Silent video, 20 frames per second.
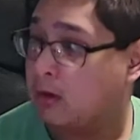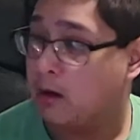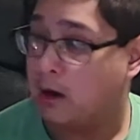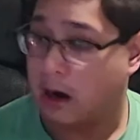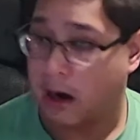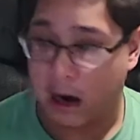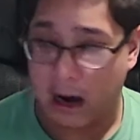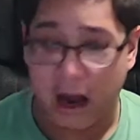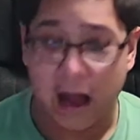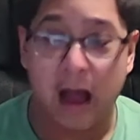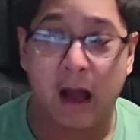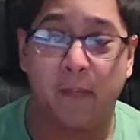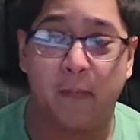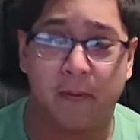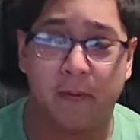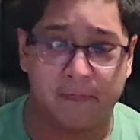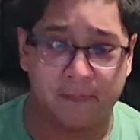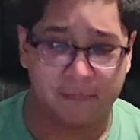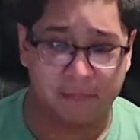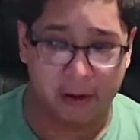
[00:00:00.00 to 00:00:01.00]
I have
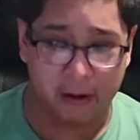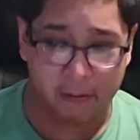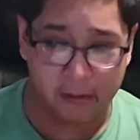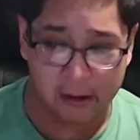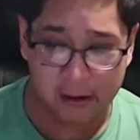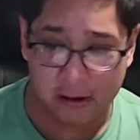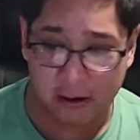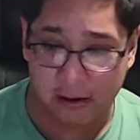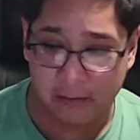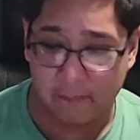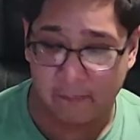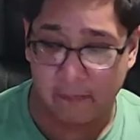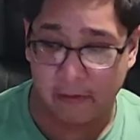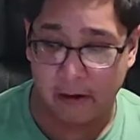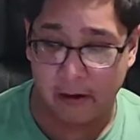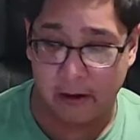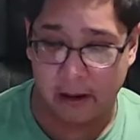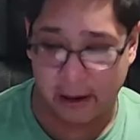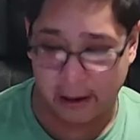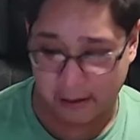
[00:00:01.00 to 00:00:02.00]
a very good
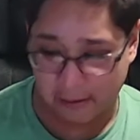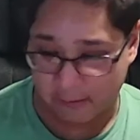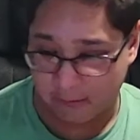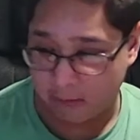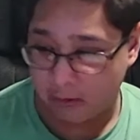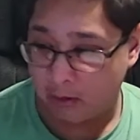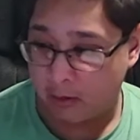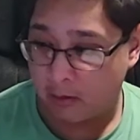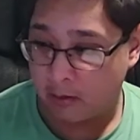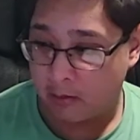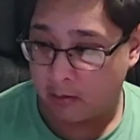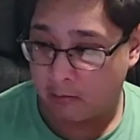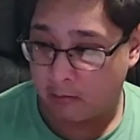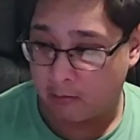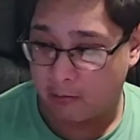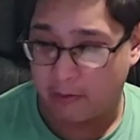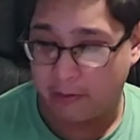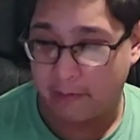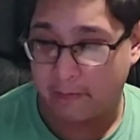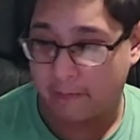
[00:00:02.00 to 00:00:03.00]
feeling,
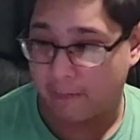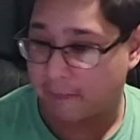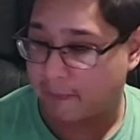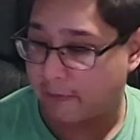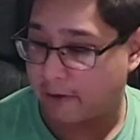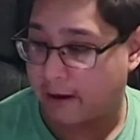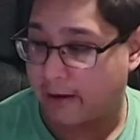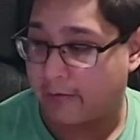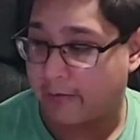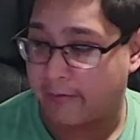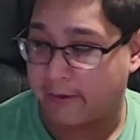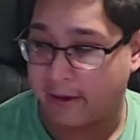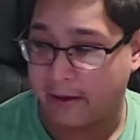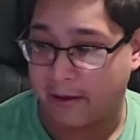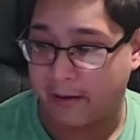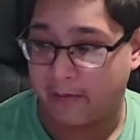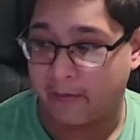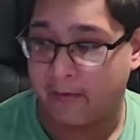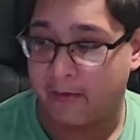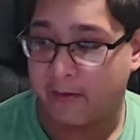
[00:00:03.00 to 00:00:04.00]
or should I
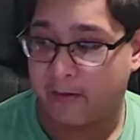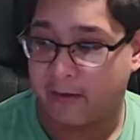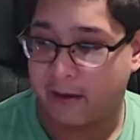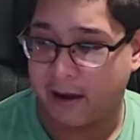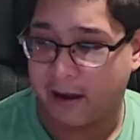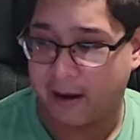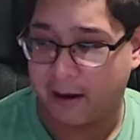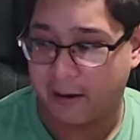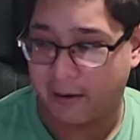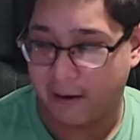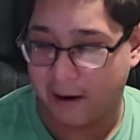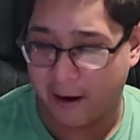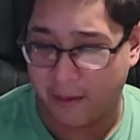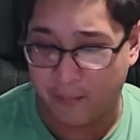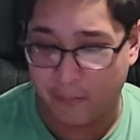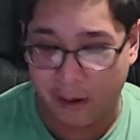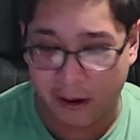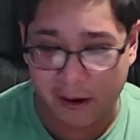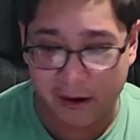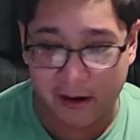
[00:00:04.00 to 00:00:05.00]
say, in
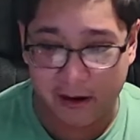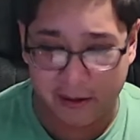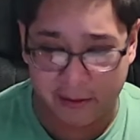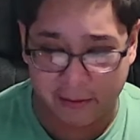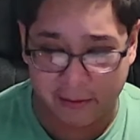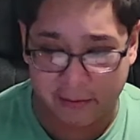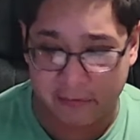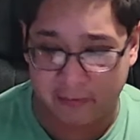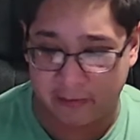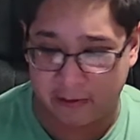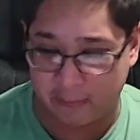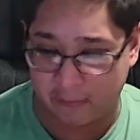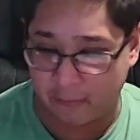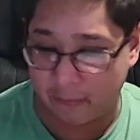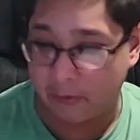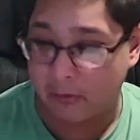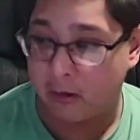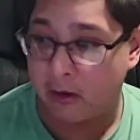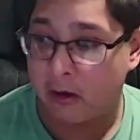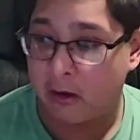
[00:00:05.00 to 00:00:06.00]
Among Us
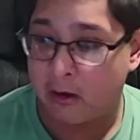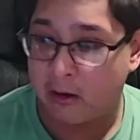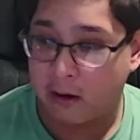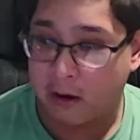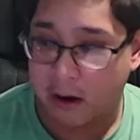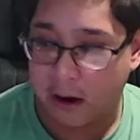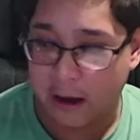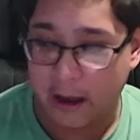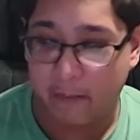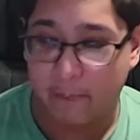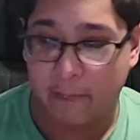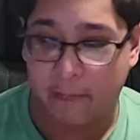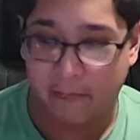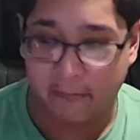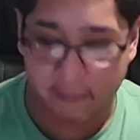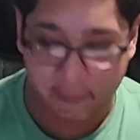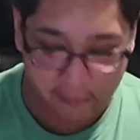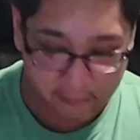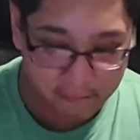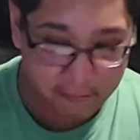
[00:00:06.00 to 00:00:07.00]
terms, I have a
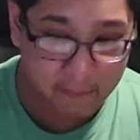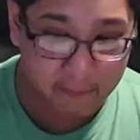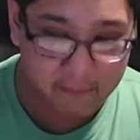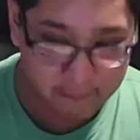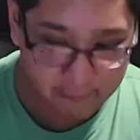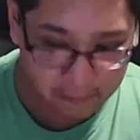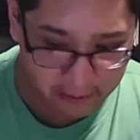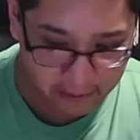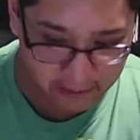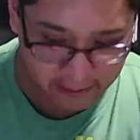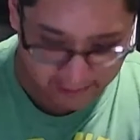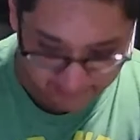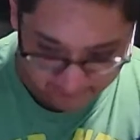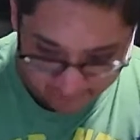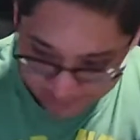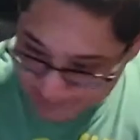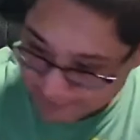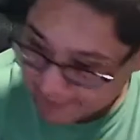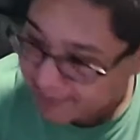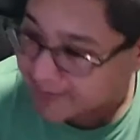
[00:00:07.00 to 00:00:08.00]
sus
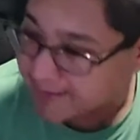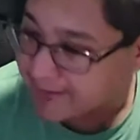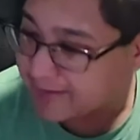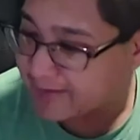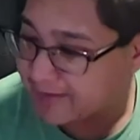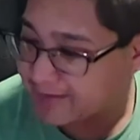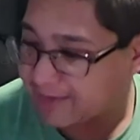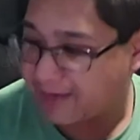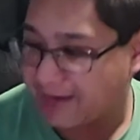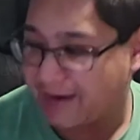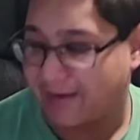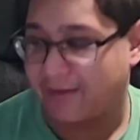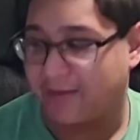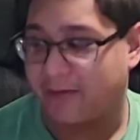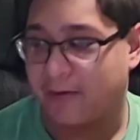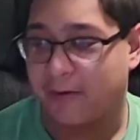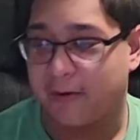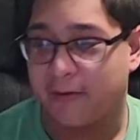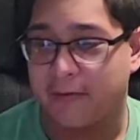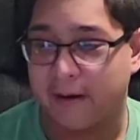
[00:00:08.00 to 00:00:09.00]
feeling that
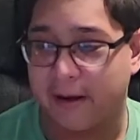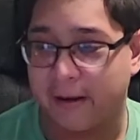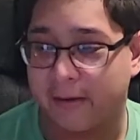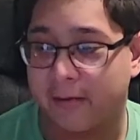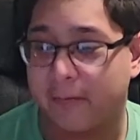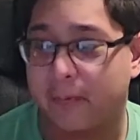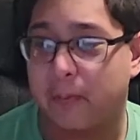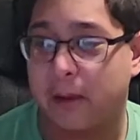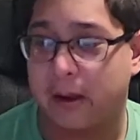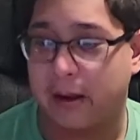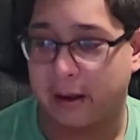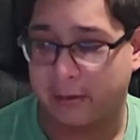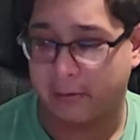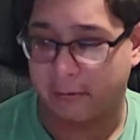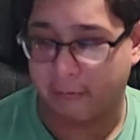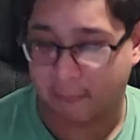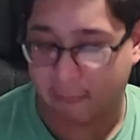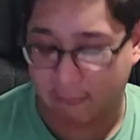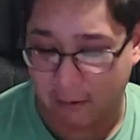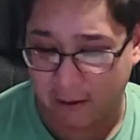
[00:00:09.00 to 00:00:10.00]
they're going to make it
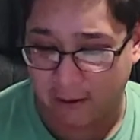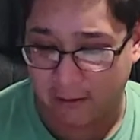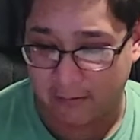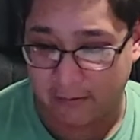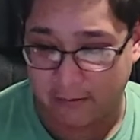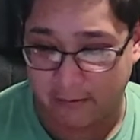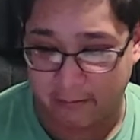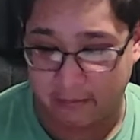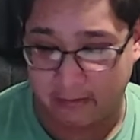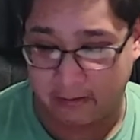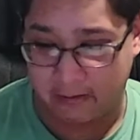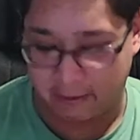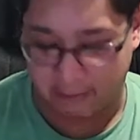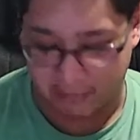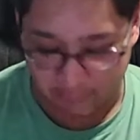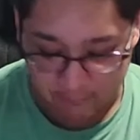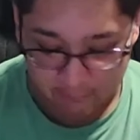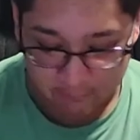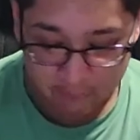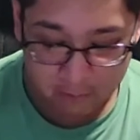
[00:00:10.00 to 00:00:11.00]
strong this
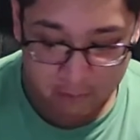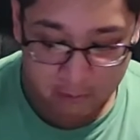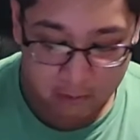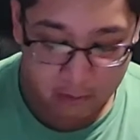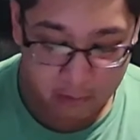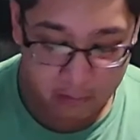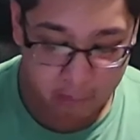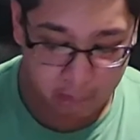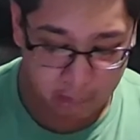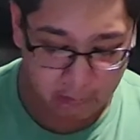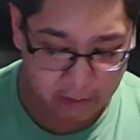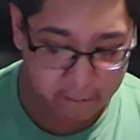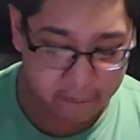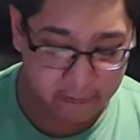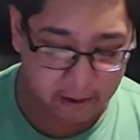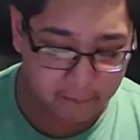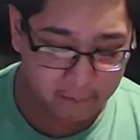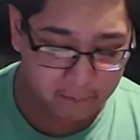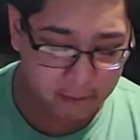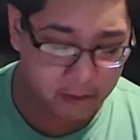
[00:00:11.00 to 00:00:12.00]
year. Watch
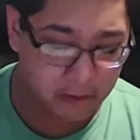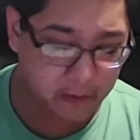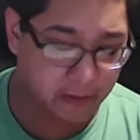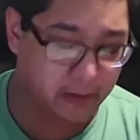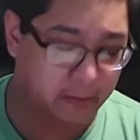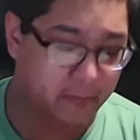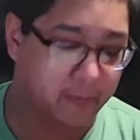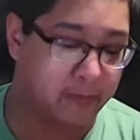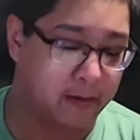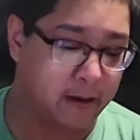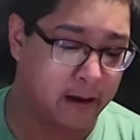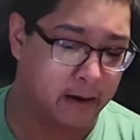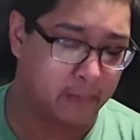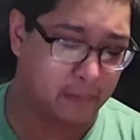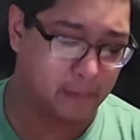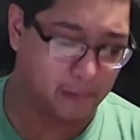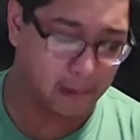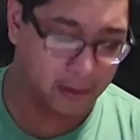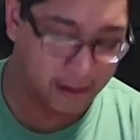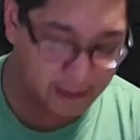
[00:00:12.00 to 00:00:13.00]
out for Golden State,
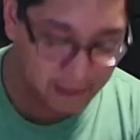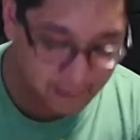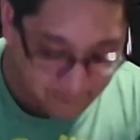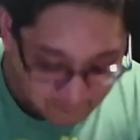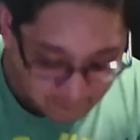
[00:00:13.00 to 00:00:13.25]
everybody.